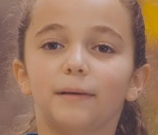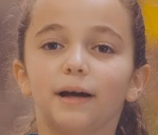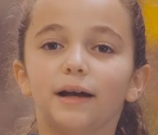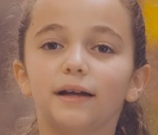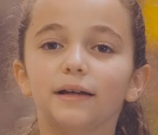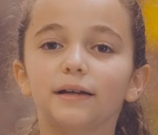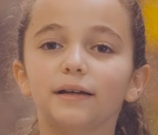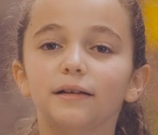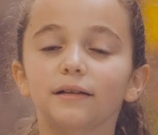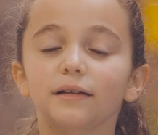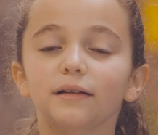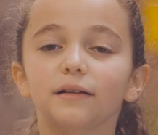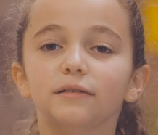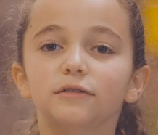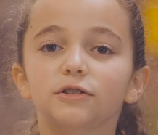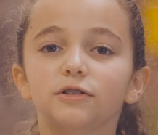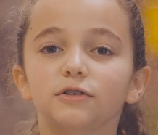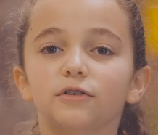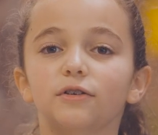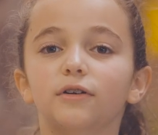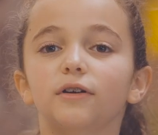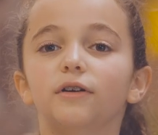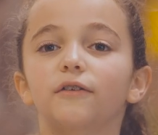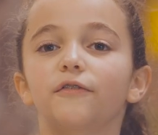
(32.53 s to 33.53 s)
My Hillel
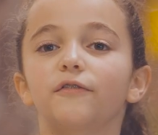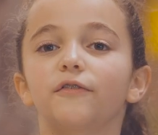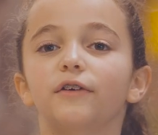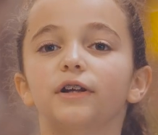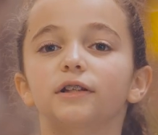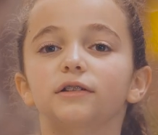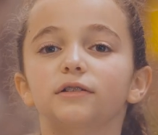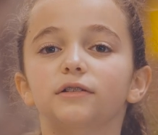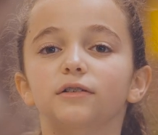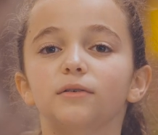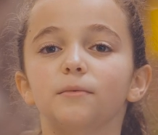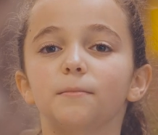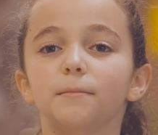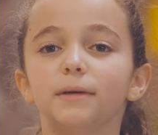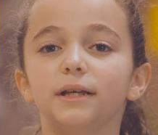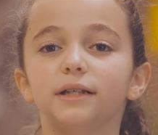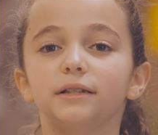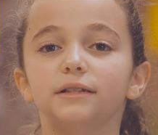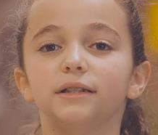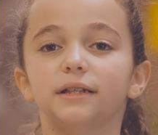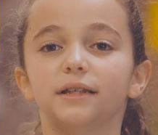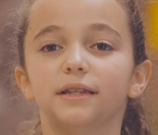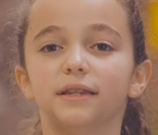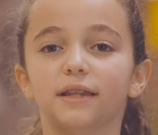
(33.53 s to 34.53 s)
Torah friends are
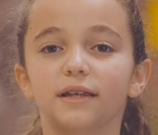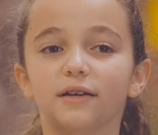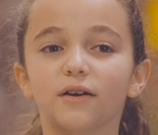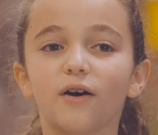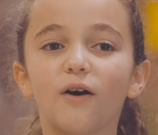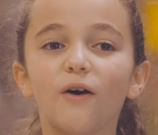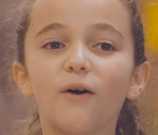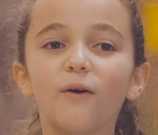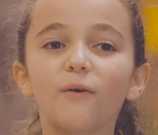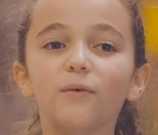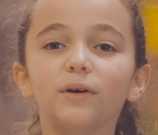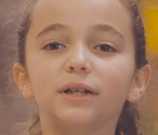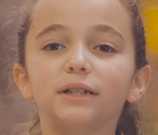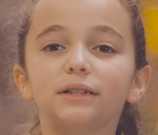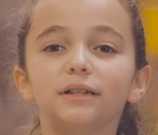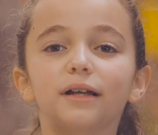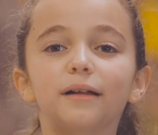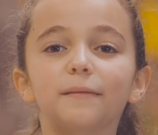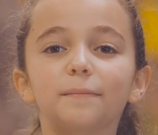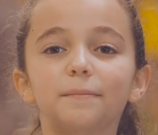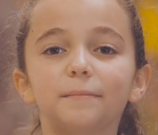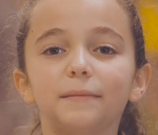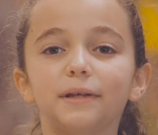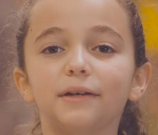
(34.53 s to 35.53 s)
amazing. They always
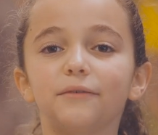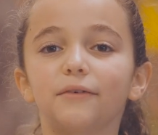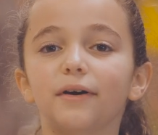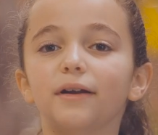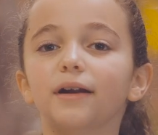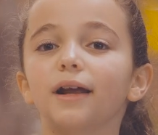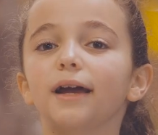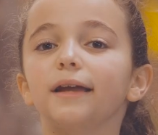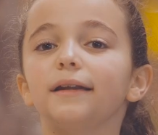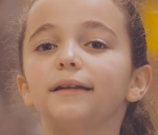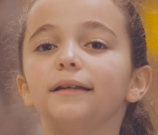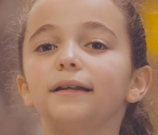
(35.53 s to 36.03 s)
help me when I